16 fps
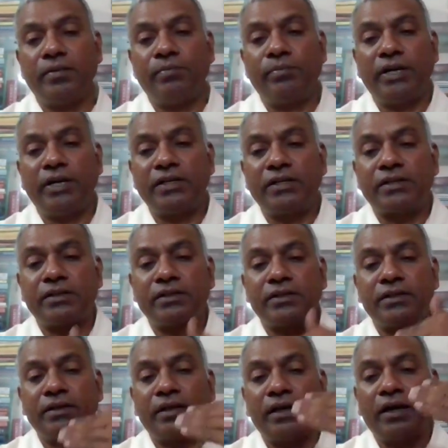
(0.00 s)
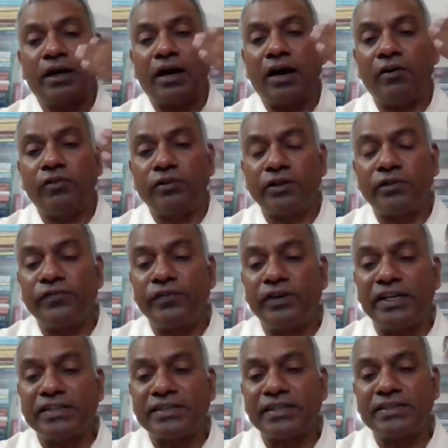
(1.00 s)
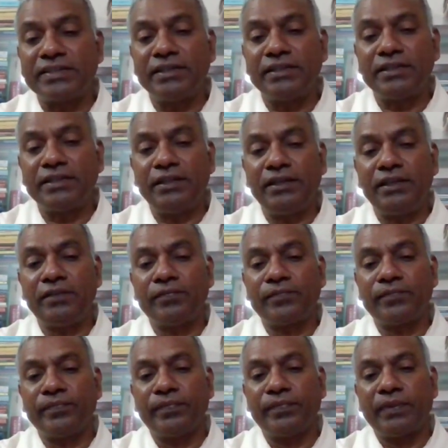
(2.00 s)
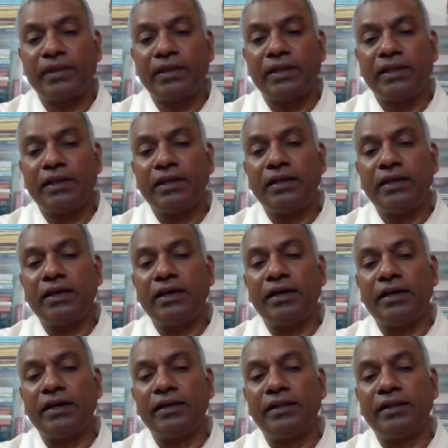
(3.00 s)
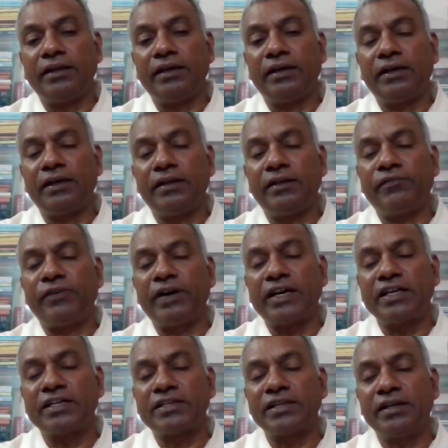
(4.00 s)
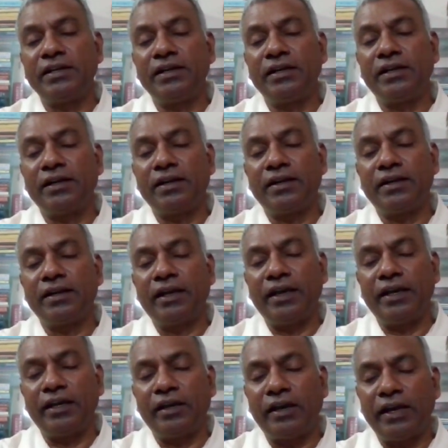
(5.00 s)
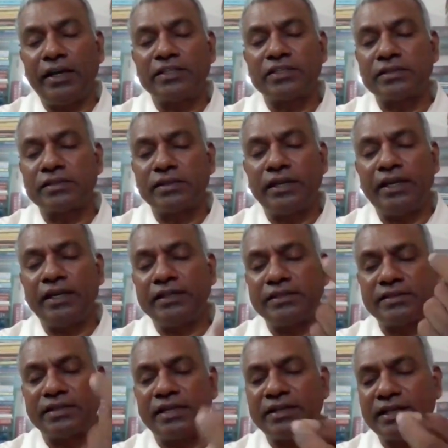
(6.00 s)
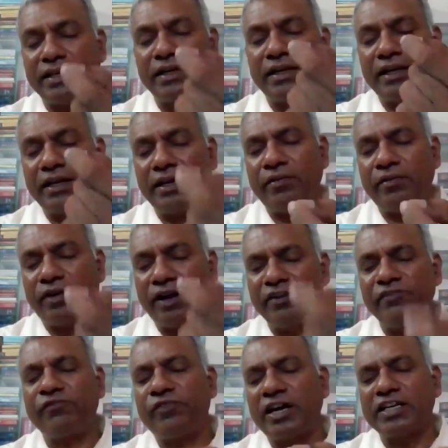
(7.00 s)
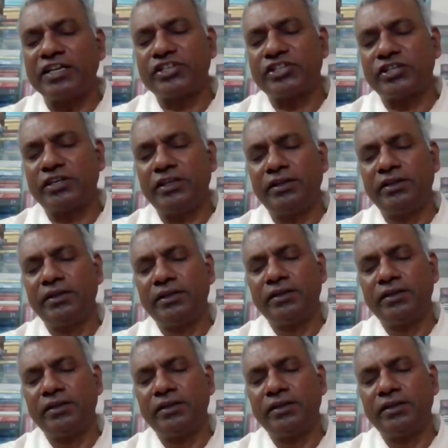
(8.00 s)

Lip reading: but out of necessity, the function is a certain one function